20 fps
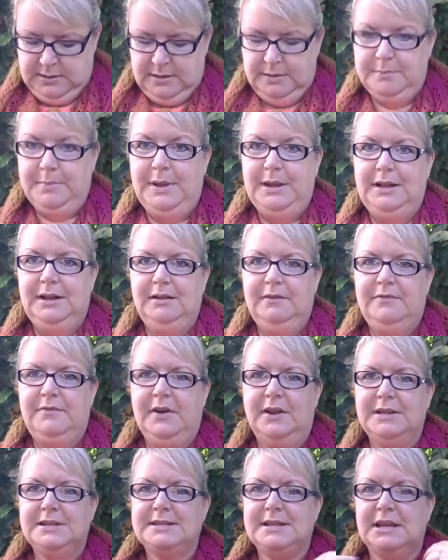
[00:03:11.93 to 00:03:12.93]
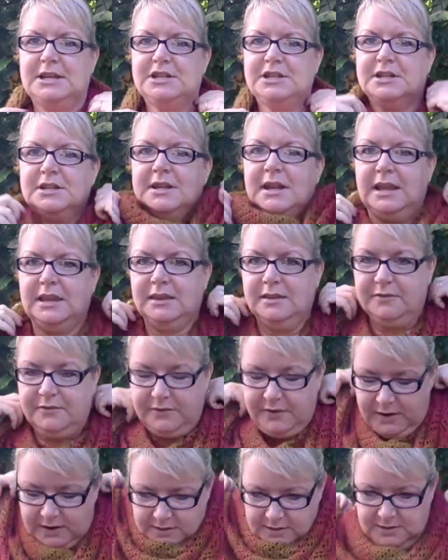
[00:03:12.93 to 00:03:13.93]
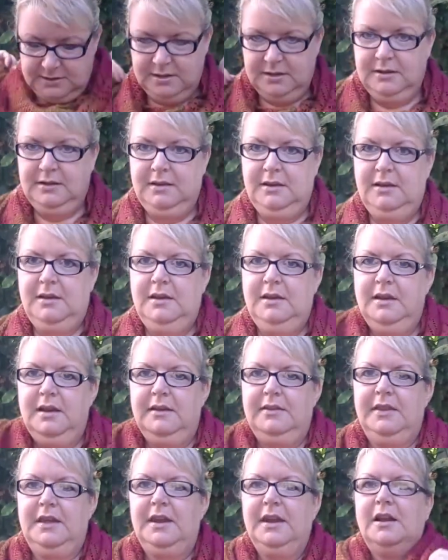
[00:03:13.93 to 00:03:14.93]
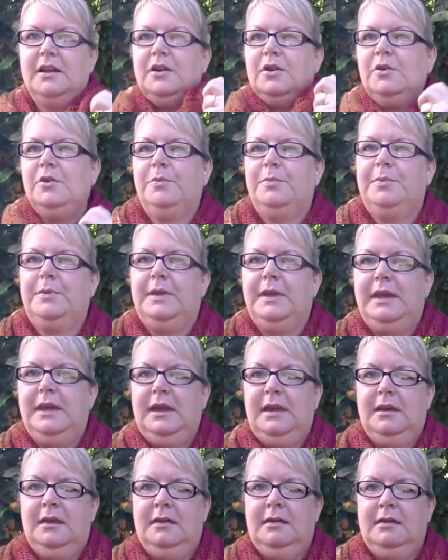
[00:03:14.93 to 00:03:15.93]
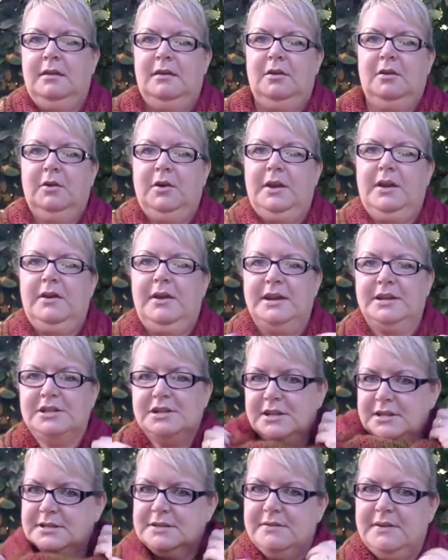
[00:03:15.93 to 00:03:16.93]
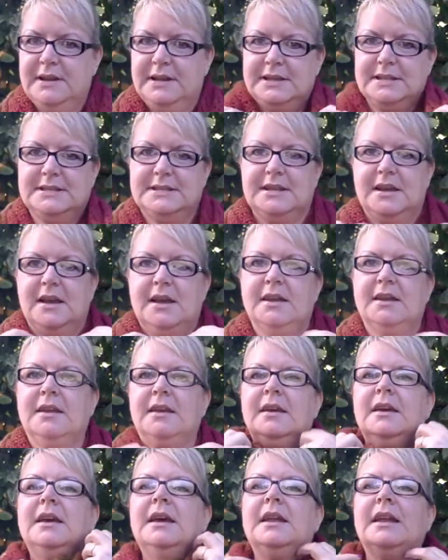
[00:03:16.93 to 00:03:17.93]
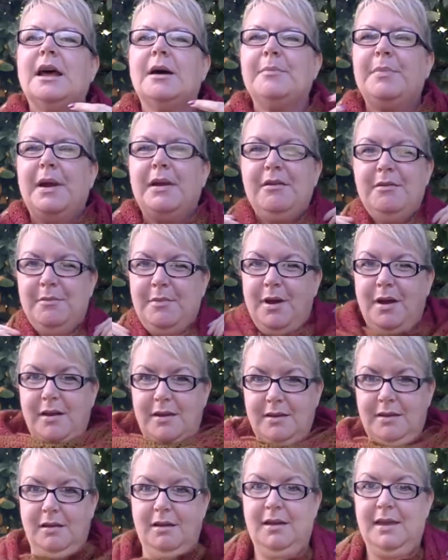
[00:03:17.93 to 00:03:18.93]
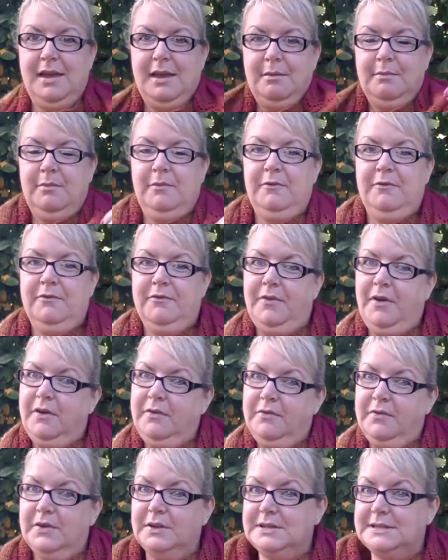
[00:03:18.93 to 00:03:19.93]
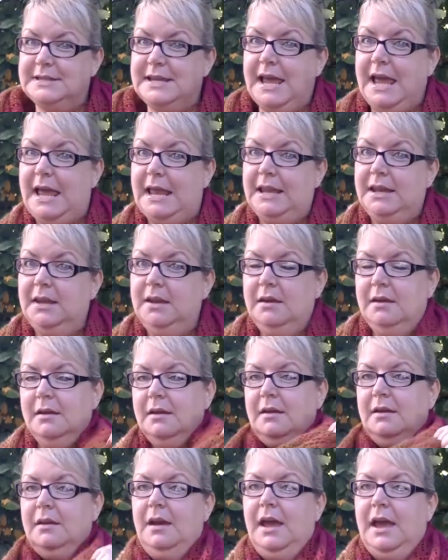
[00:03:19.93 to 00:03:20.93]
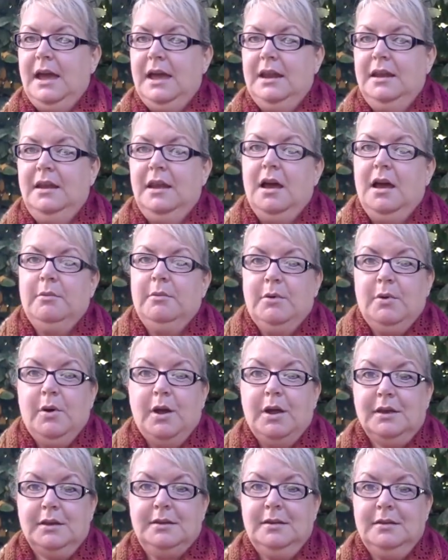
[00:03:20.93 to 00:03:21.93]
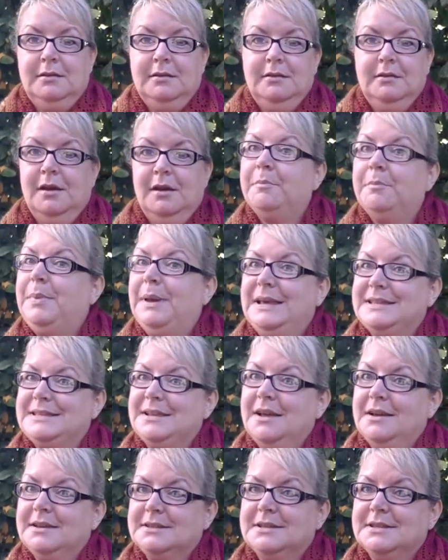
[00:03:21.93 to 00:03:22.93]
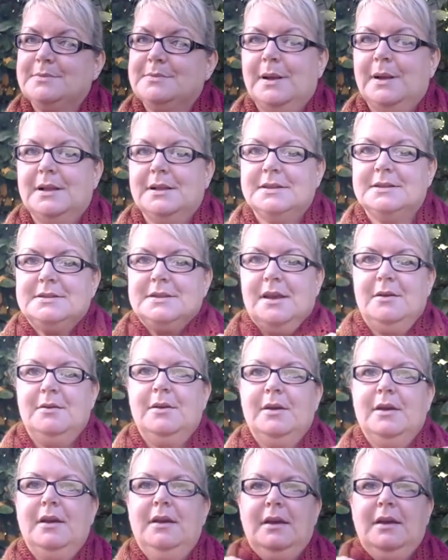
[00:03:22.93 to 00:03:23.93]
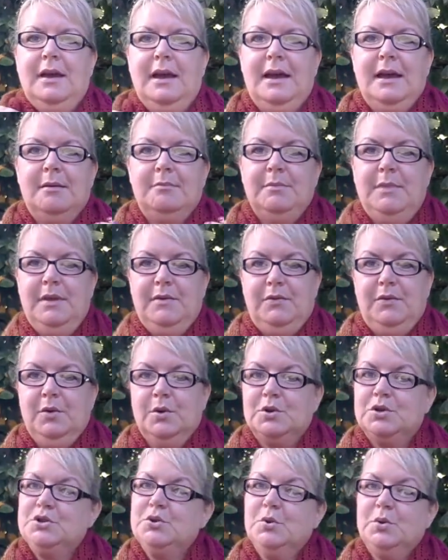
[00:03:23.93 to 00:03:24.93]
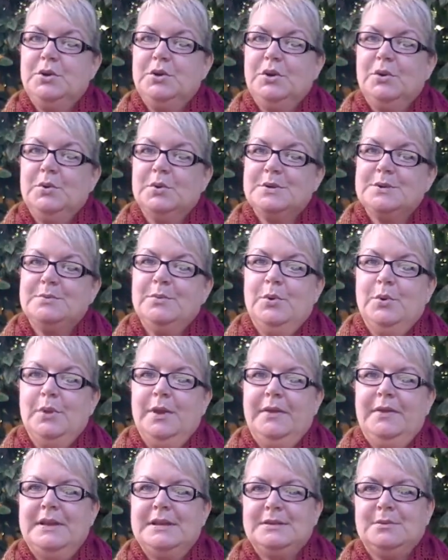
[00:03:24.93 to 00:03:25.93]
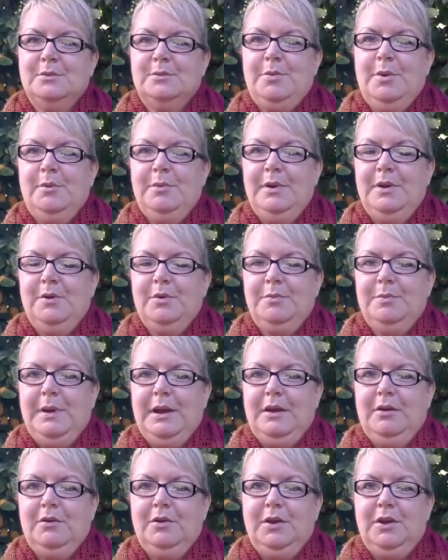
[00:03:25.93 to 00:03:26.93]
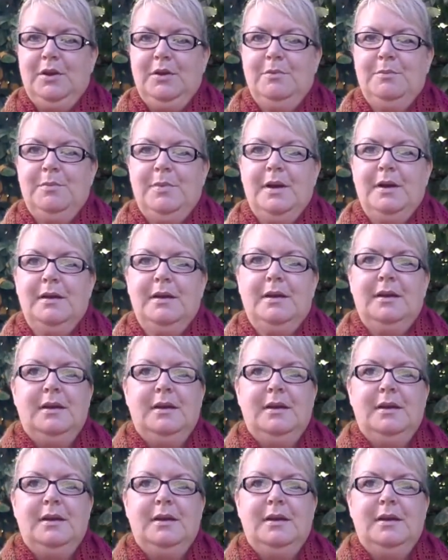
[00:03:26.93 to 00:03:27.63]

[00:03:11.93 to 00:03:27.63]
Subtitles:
middle front section at the front, and then I loop the longer edges around the side. Now bear in mind, I am 5'10", and I'm quite a big size as well. So if you're shorter or smaller, this will probably look bigger on you. But